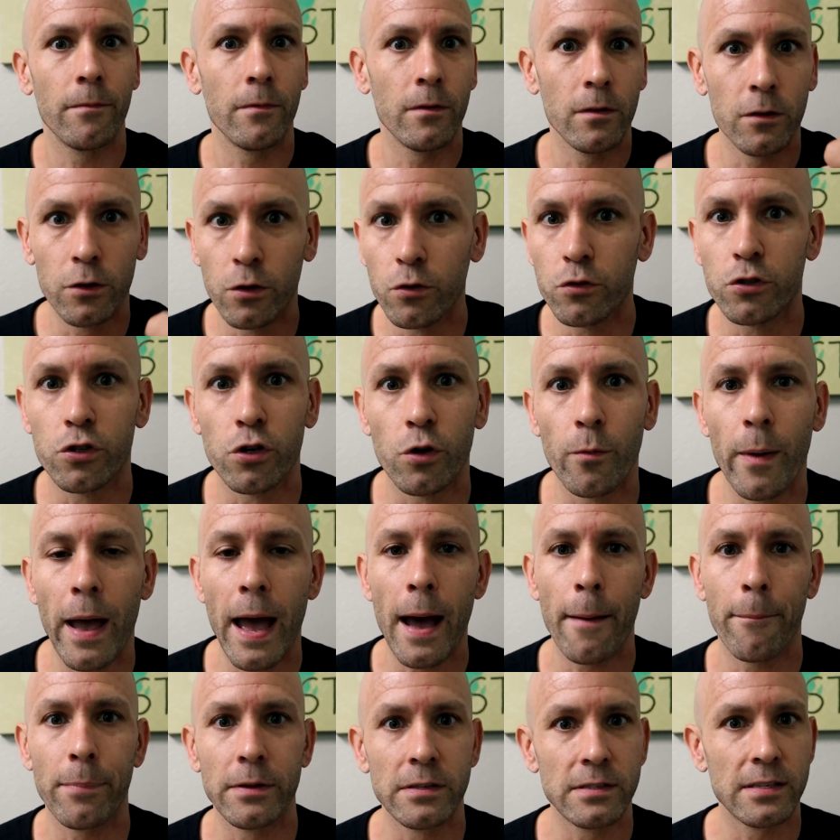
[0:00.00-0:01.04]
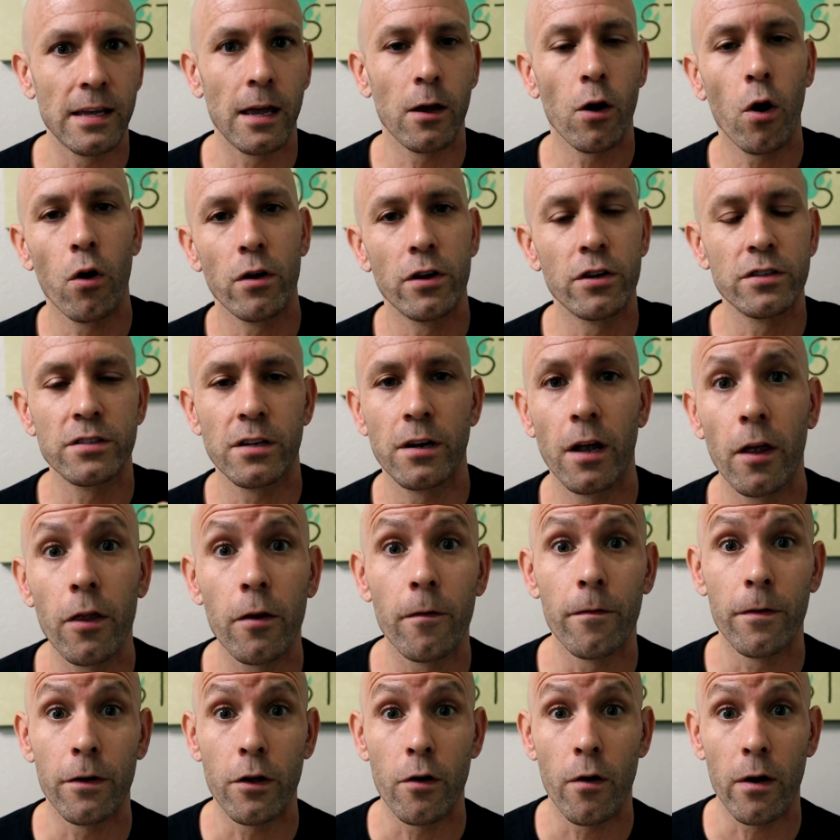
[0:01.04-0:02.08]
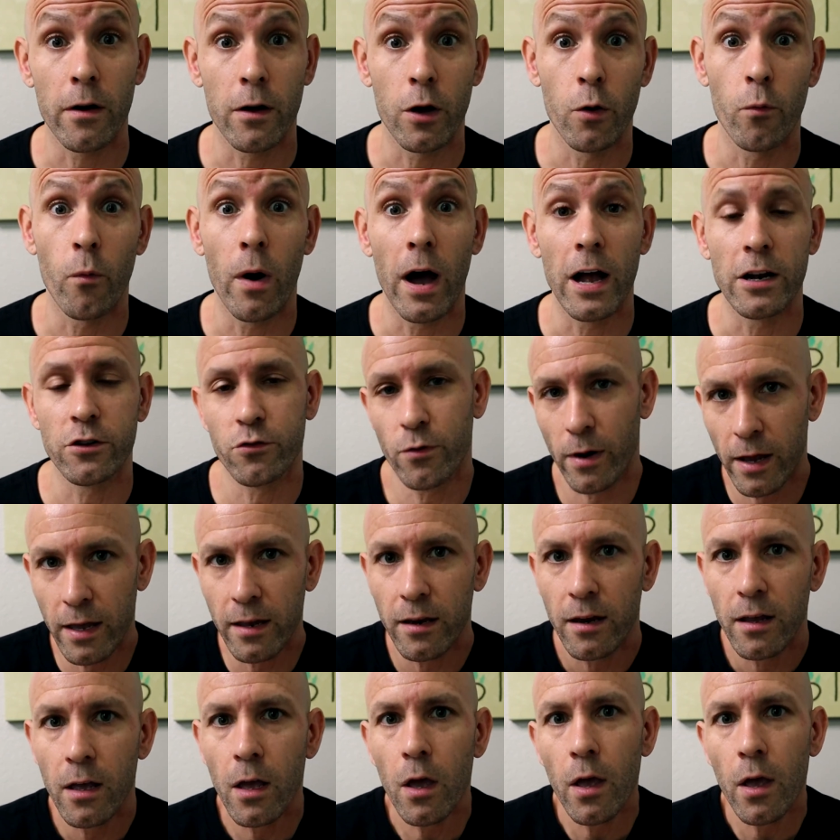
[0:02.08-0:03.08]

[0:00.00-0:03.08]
YouTube app and saying, oh, here's another video I could watch, right?